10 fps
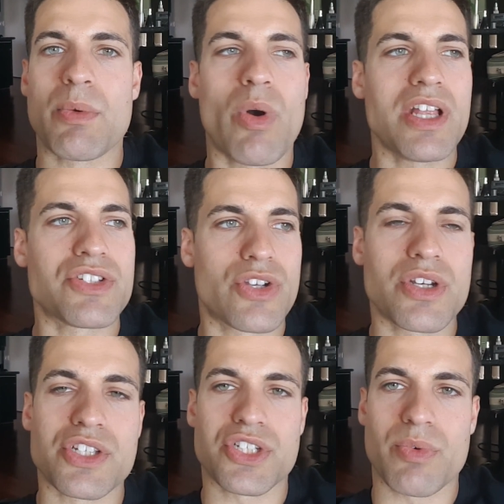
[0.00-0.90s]
And while it's
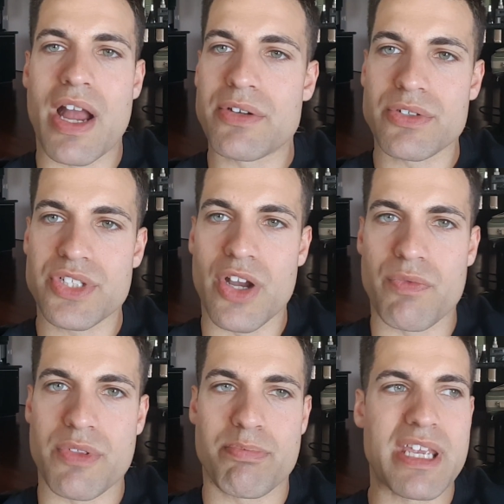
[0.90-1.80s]
good to surround
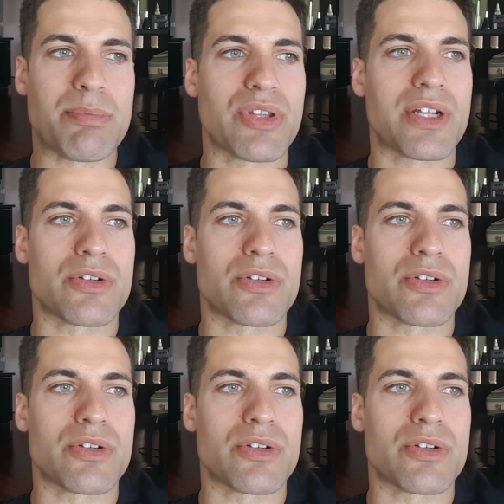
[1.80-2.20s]
yourself with people that